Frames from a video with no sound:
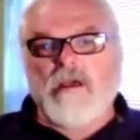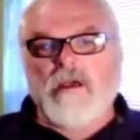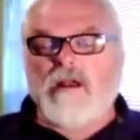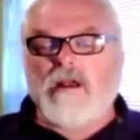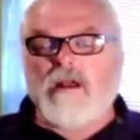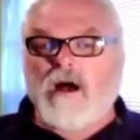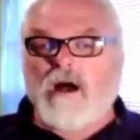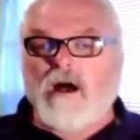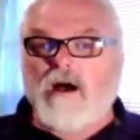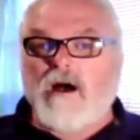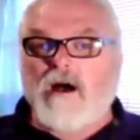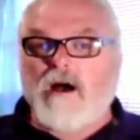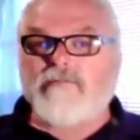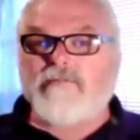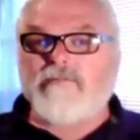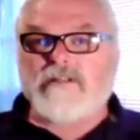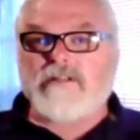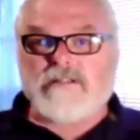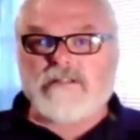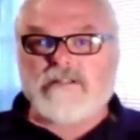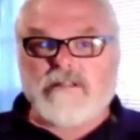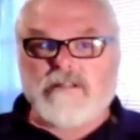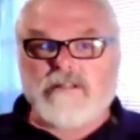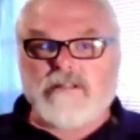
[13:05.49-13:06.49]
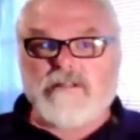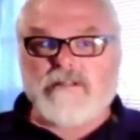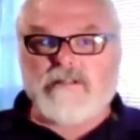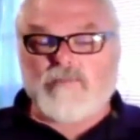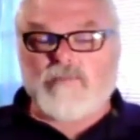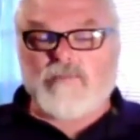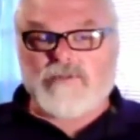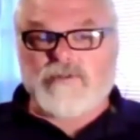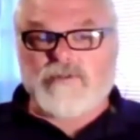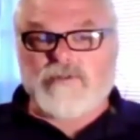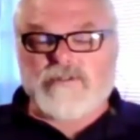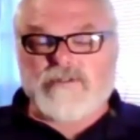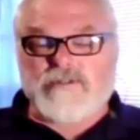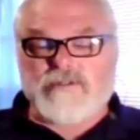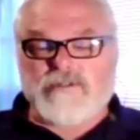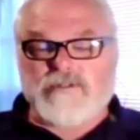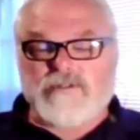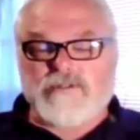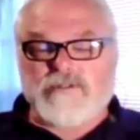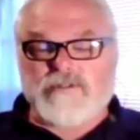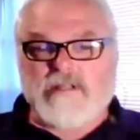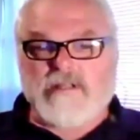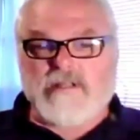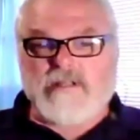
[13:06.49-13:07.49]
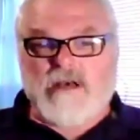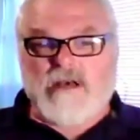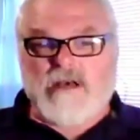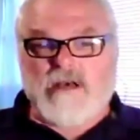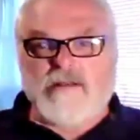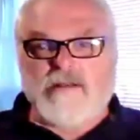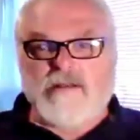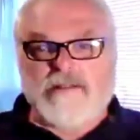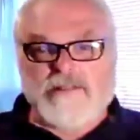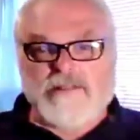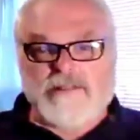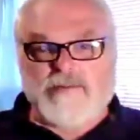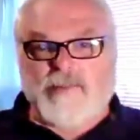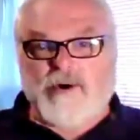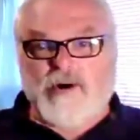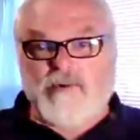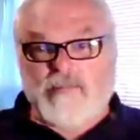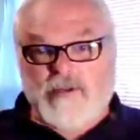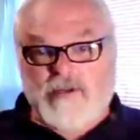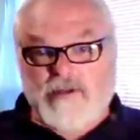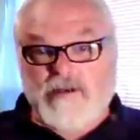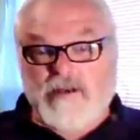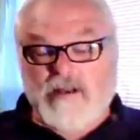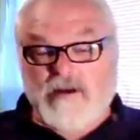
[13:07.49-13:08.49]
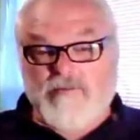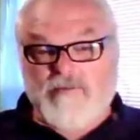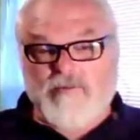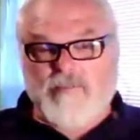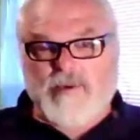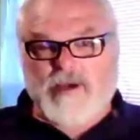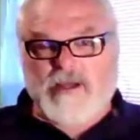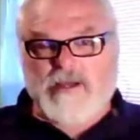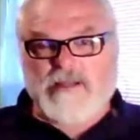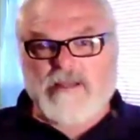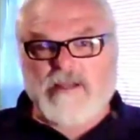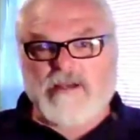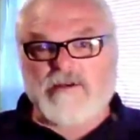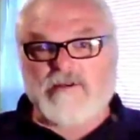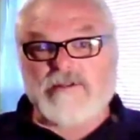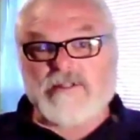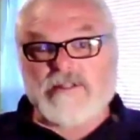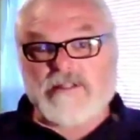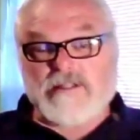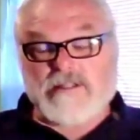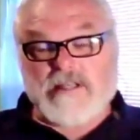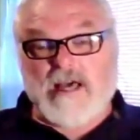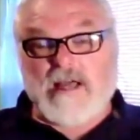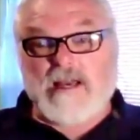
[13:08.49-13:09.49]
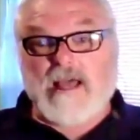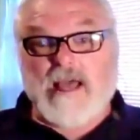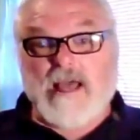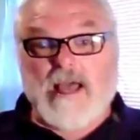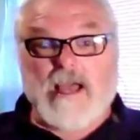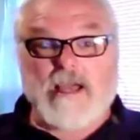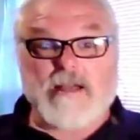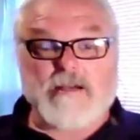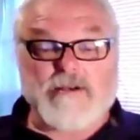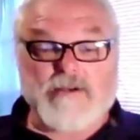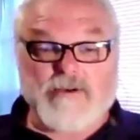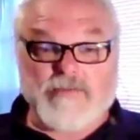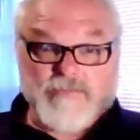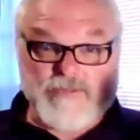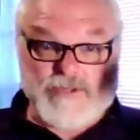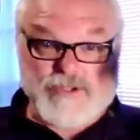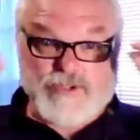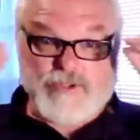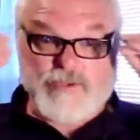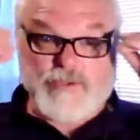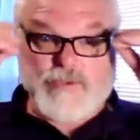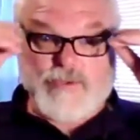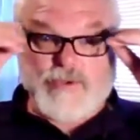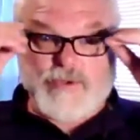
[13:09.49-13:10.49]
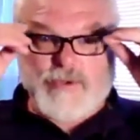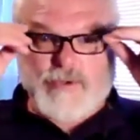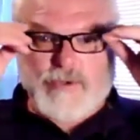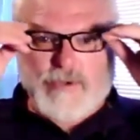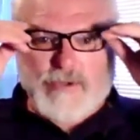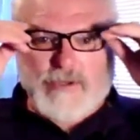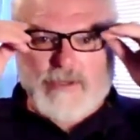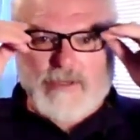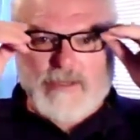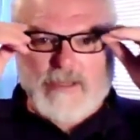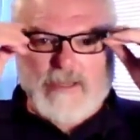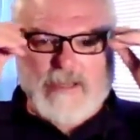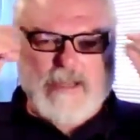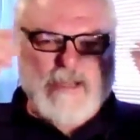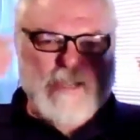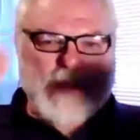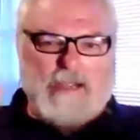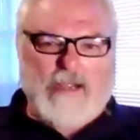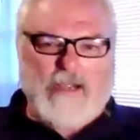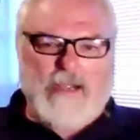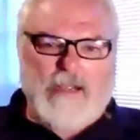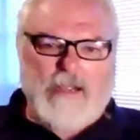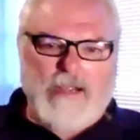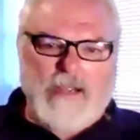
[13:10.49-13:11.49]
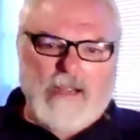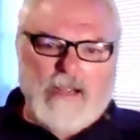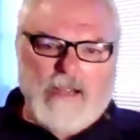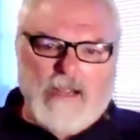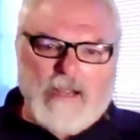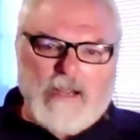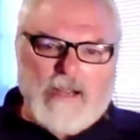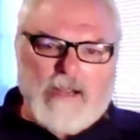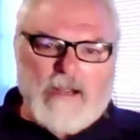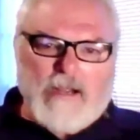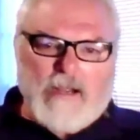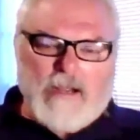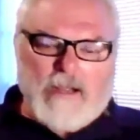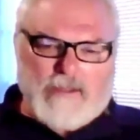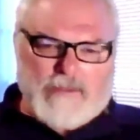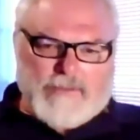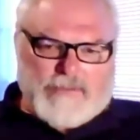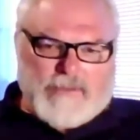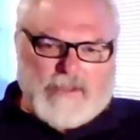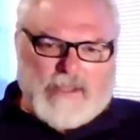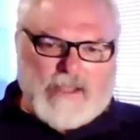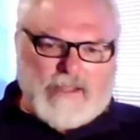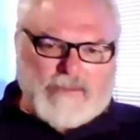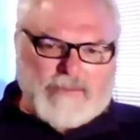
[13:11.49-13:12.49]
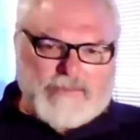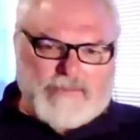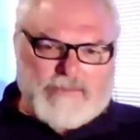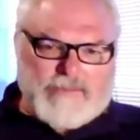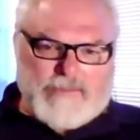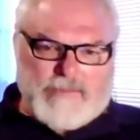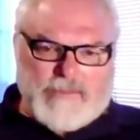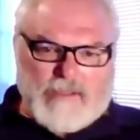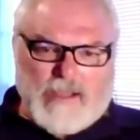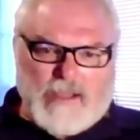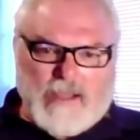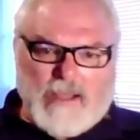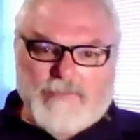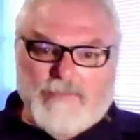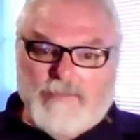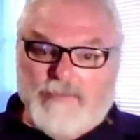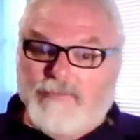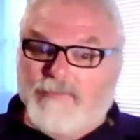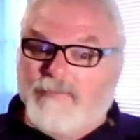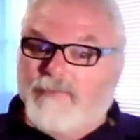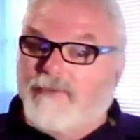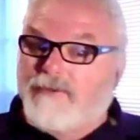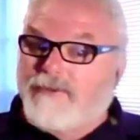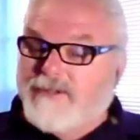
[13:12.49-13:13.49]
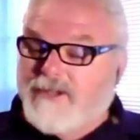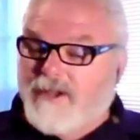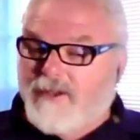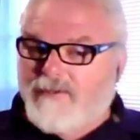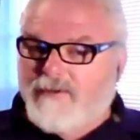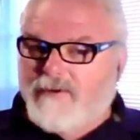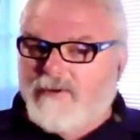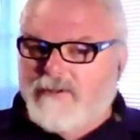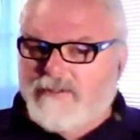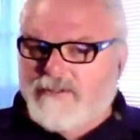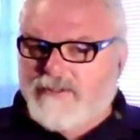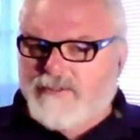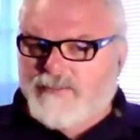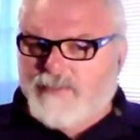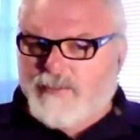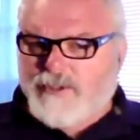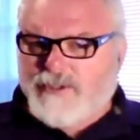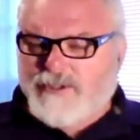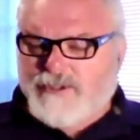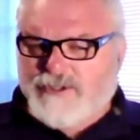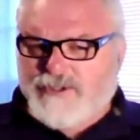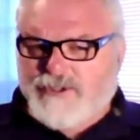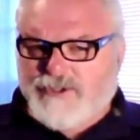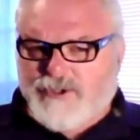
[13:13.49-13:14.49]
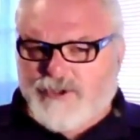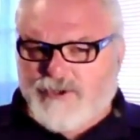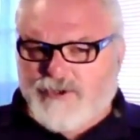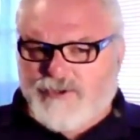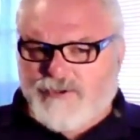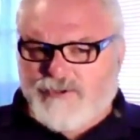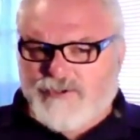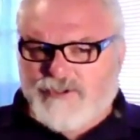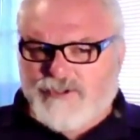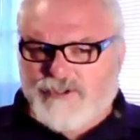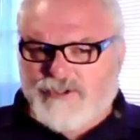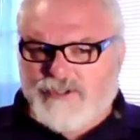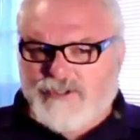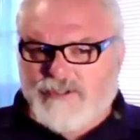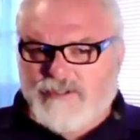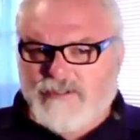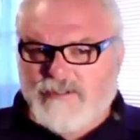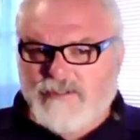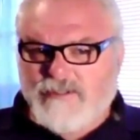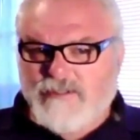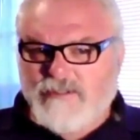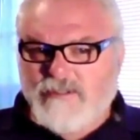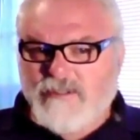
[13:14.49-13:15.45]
And obviously, the Wilson County Police Department and everybody else has got an active shooter at the Sutherland Springs Church.